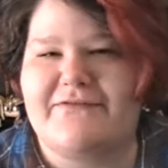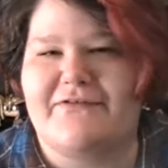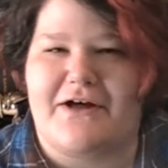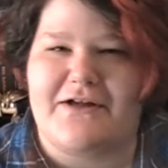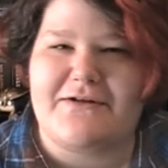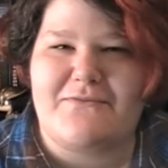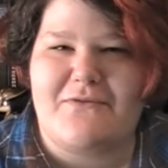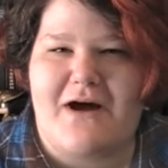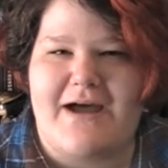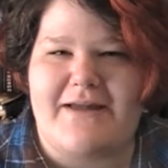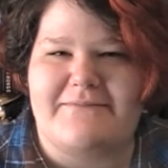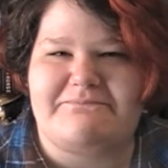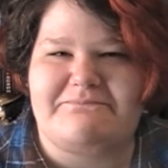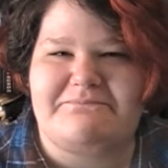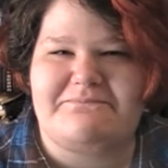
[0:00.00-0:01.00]
Volume 1
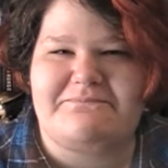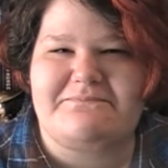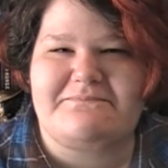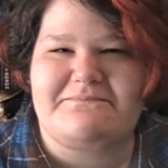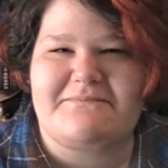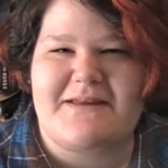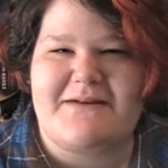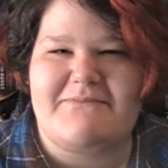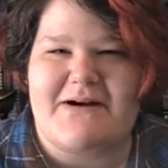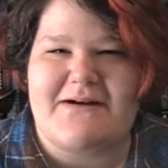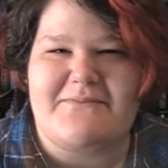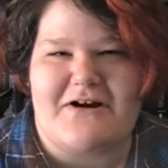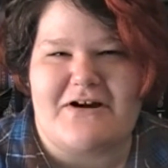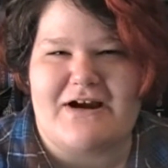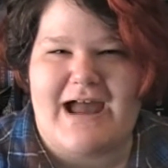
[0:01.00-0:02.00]
by
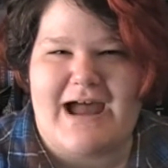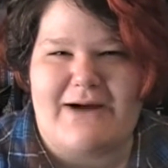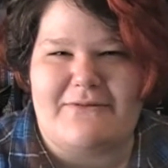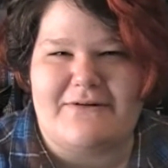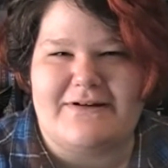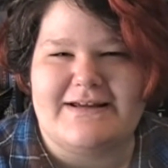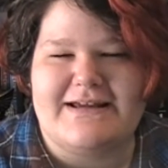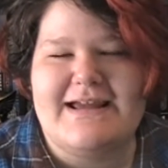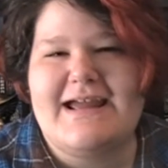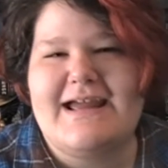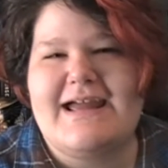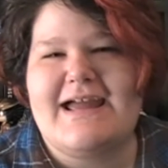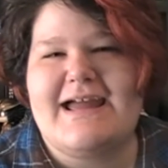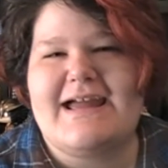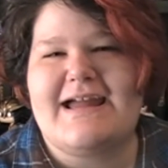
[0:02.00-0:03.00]
Margaret Atwood.
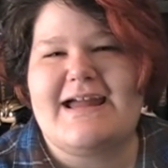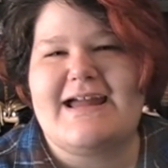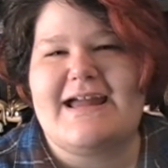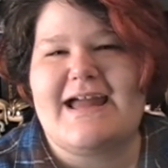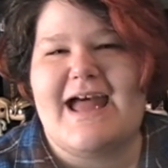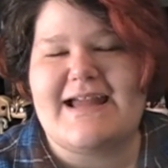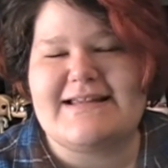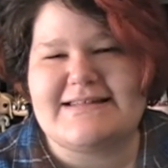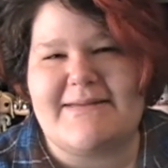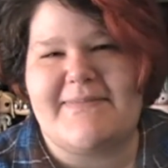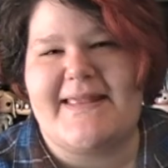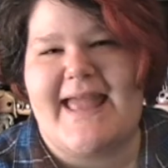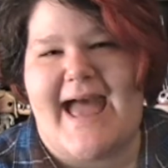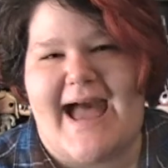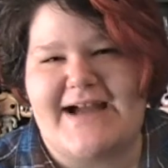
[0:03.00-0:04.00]
Except
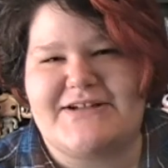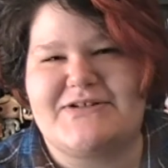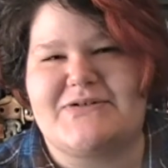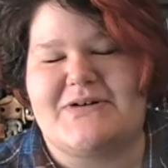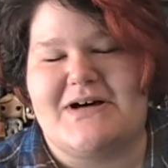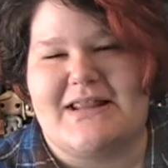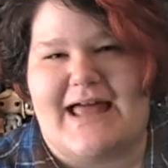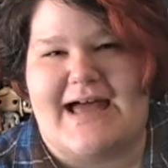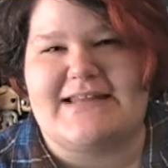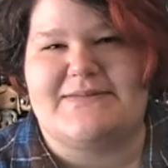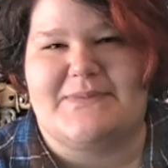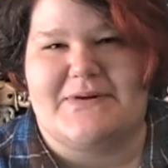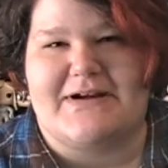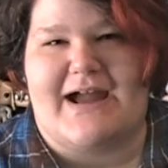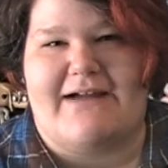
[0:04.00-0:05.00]
the actual
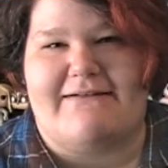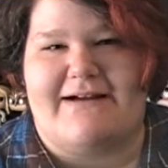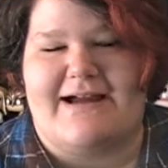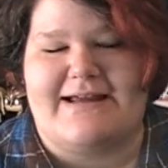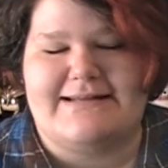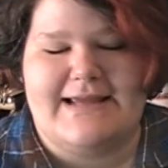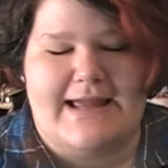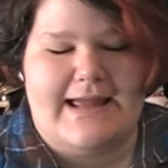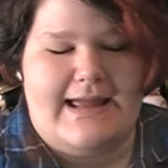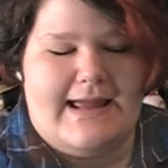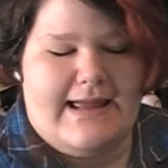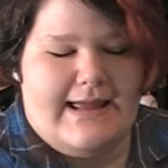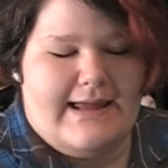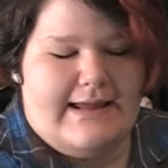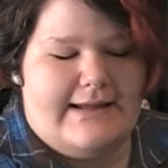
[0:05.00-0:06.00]
last book I read
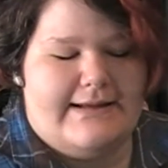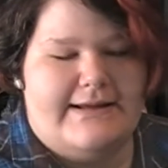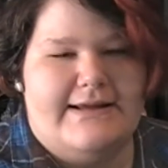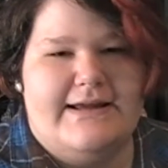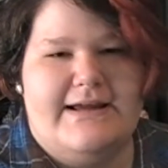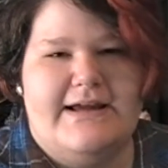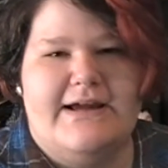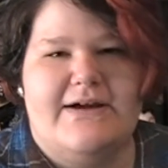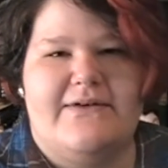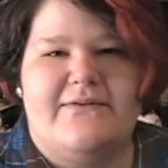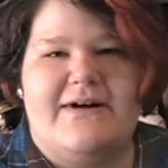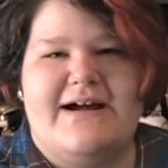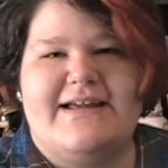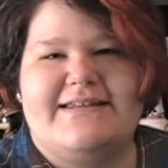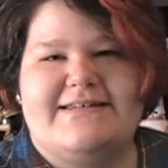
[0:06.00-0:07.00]

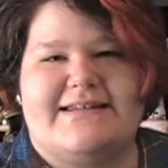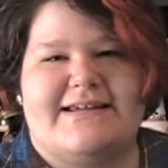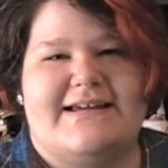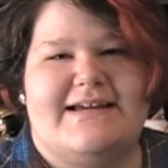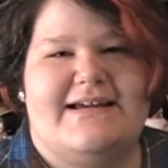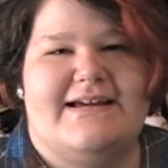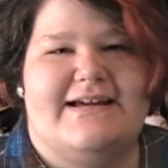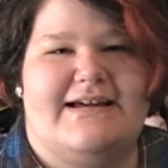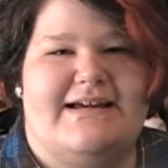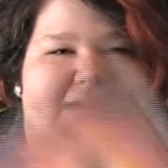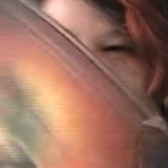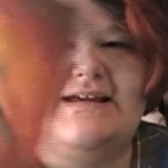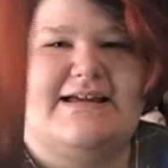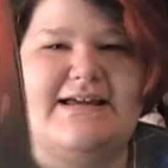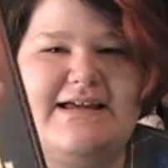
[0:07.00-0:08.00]
was
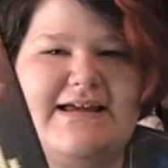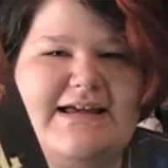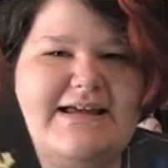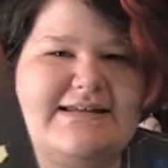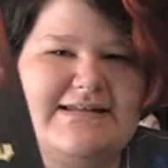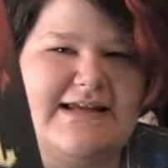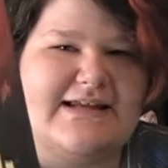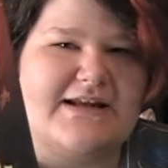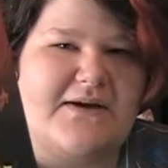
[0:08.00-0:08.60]
Sing No